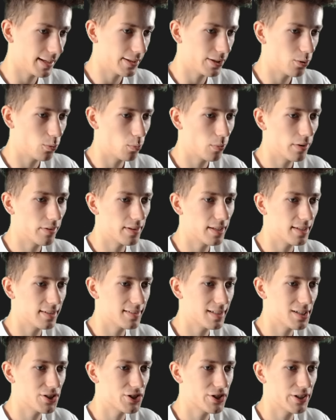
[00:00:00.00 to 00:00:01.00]
I don't want the
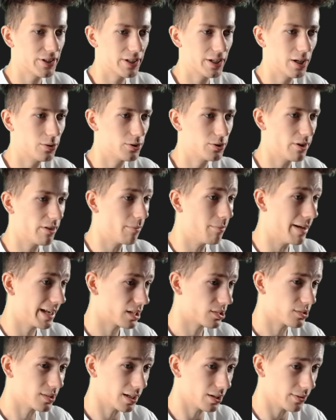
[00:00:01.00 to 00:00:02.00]
attention to go to the
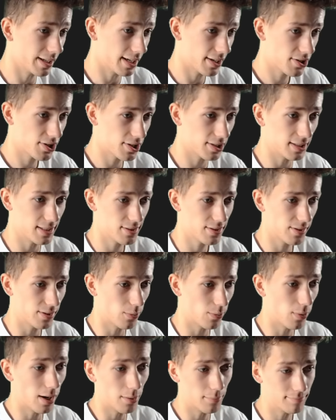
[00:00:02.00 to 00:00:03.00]
background actually, so
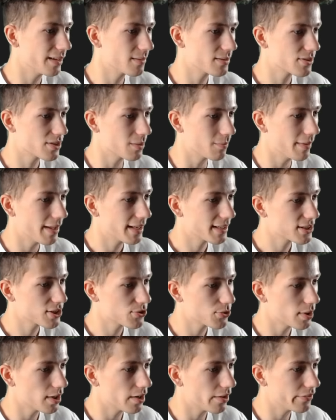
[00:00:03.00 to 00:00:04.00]
well. And then some
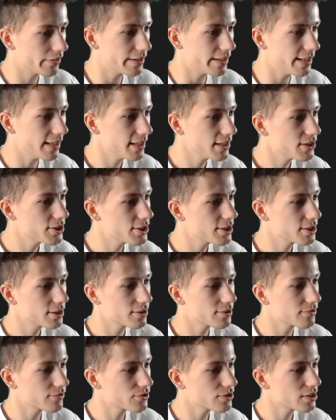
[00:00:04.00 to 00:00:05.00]
extra on the edges,
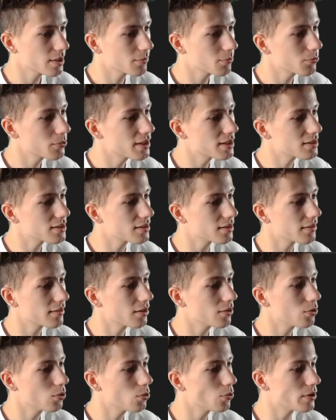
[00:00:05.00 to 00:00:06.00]
because for some reason
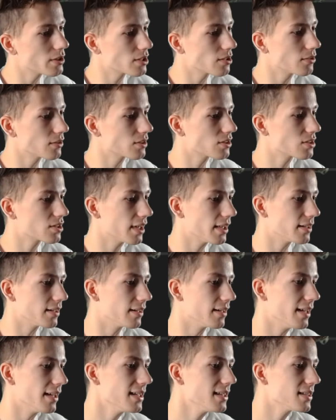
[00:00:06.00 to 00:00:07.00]
that always looks kind of
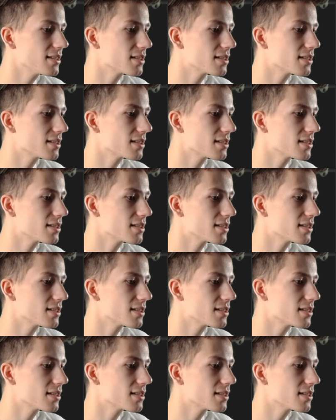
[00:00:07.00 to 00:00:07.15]
nice.